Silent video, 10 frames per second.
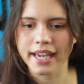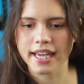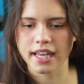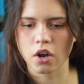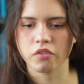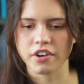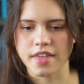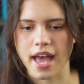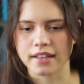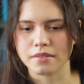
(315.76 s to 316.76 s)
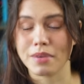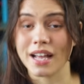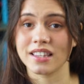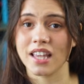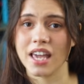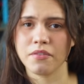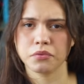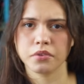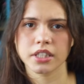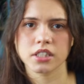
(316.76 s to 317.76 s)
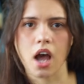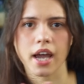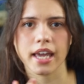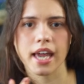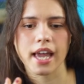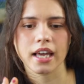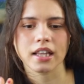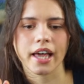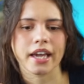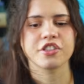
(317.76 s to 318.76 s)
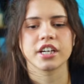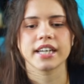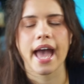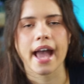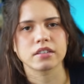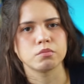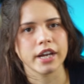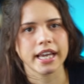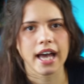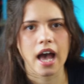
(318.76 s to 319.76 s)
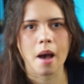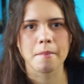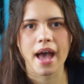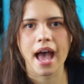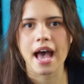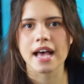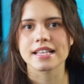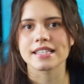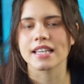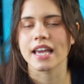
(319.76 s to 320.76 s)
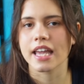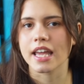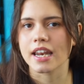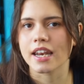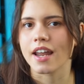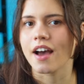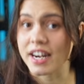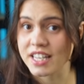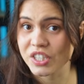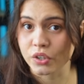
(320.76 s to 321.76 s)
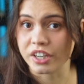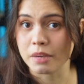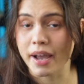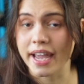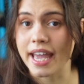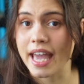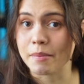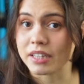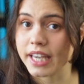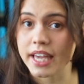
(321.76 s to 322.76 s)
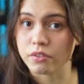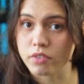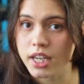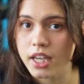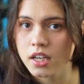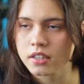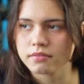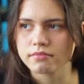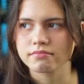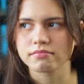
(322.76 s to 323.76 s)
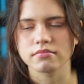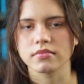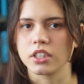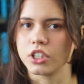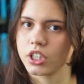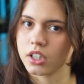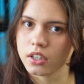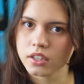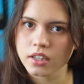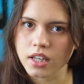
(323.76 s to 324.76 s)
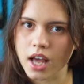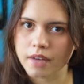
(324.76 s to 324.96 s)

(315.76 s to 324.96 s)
can get over that. But if we're talking like third act breakup as in Funny Story by Emily Henry, girl,